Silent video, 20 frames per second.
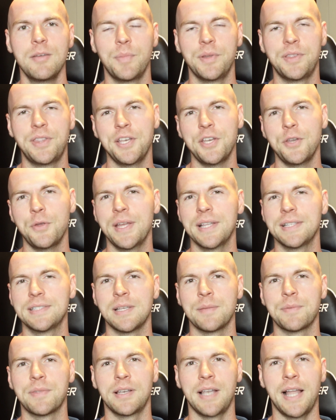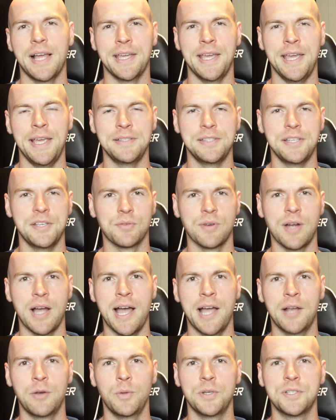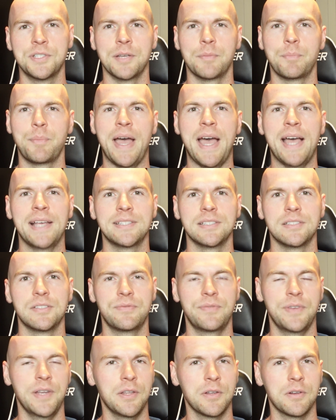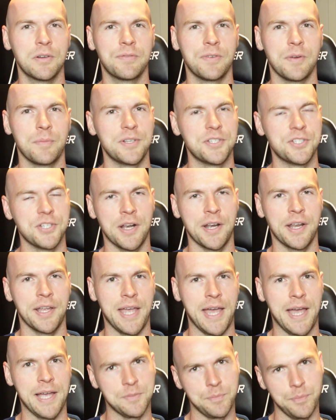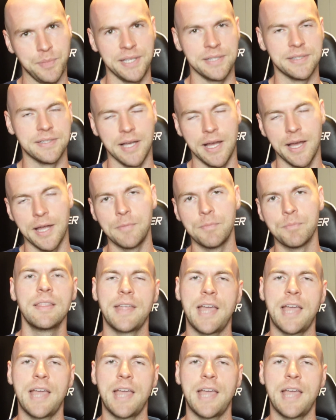but then you get something like Easy Ride, which could pass as filler from a Johnny Cash B-side.